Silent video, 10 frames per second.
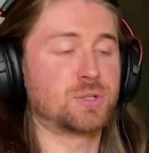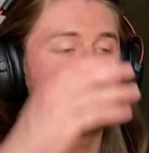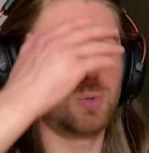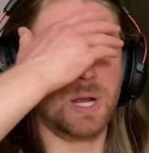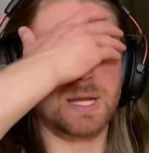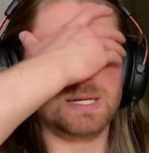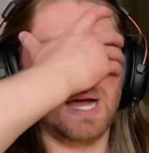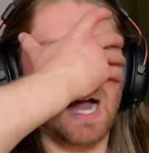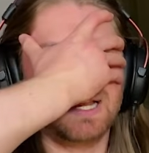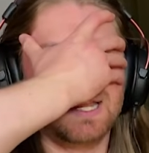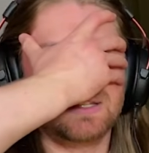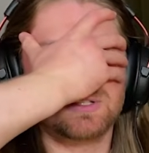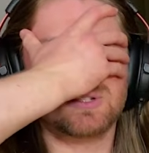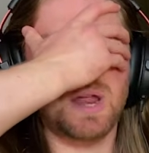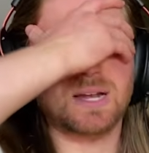to not get
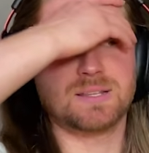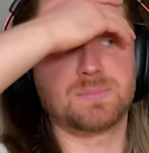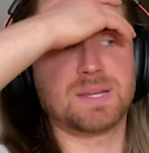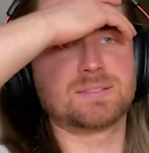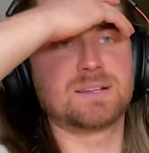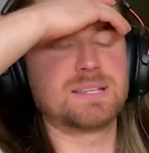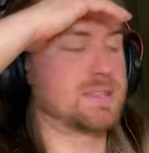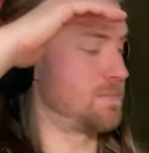distracted because I need the